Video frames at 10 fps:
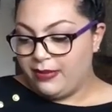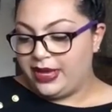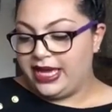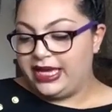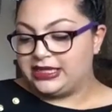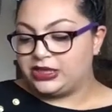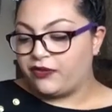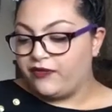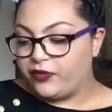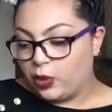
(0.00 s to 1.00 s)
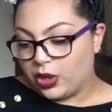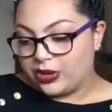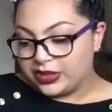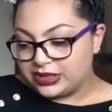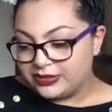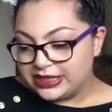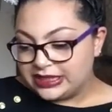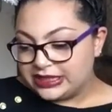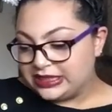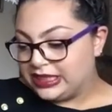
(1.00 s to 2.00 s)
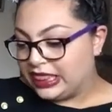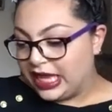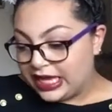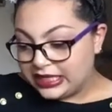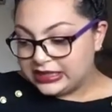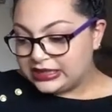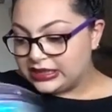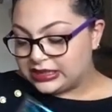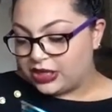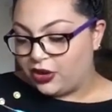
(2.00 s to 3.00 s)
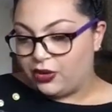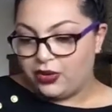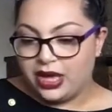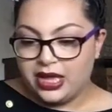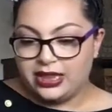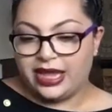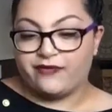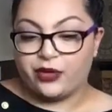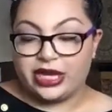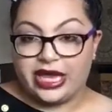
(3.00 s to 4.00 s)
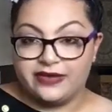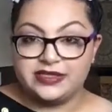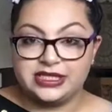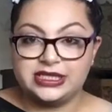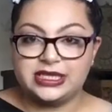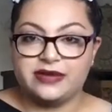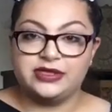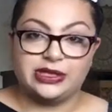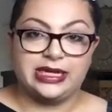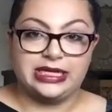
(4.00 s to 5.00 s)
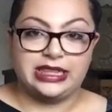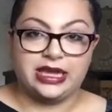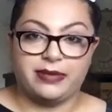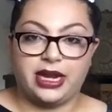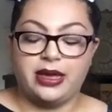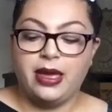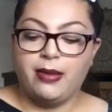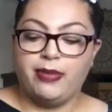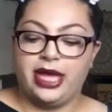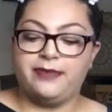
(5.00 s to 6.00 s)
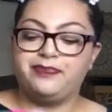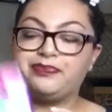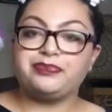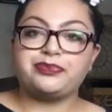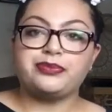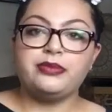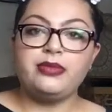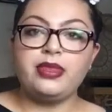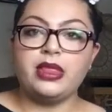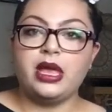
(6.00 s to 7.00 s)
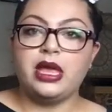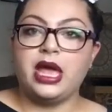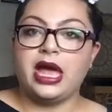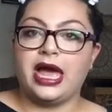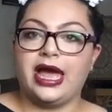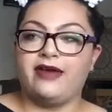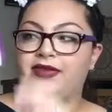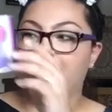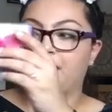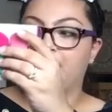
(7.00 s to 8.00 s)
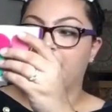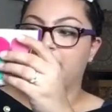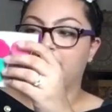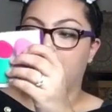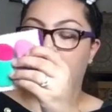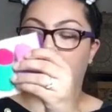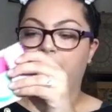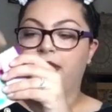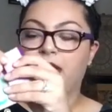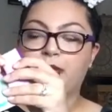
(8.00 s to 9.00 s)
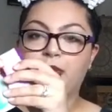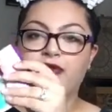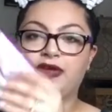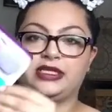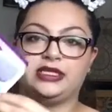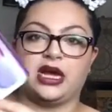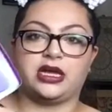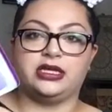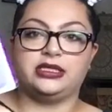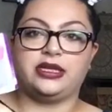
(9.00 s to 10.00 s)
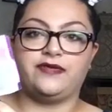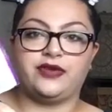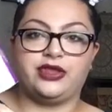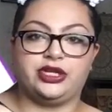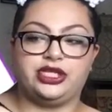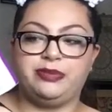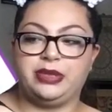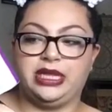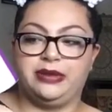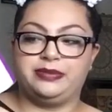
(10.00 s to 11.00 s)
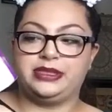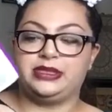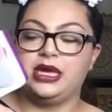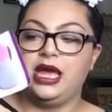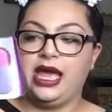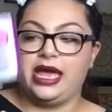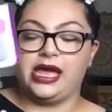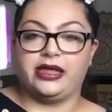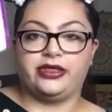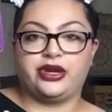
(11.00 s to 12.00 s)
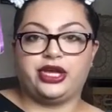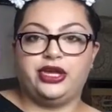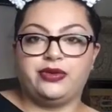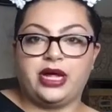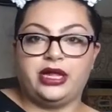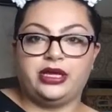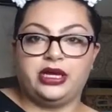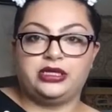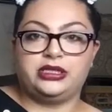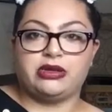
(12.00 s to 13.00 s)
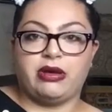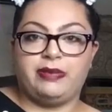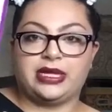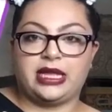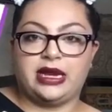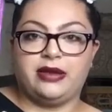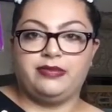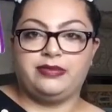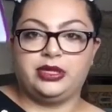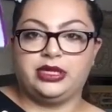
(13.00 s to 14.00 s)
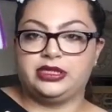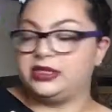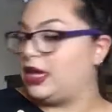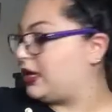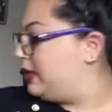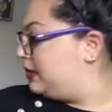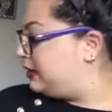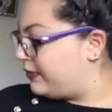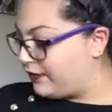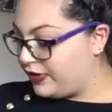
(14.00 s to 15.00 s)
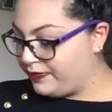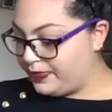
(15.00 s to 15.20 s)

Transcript: but it's for Christmas things, so, like for gifts and stuff, so I didn't think about it. But I have here this, um, perfect stocking stuffer. They're chip clips, and they're cute colors, so I picked that up, a good stocking stuffer.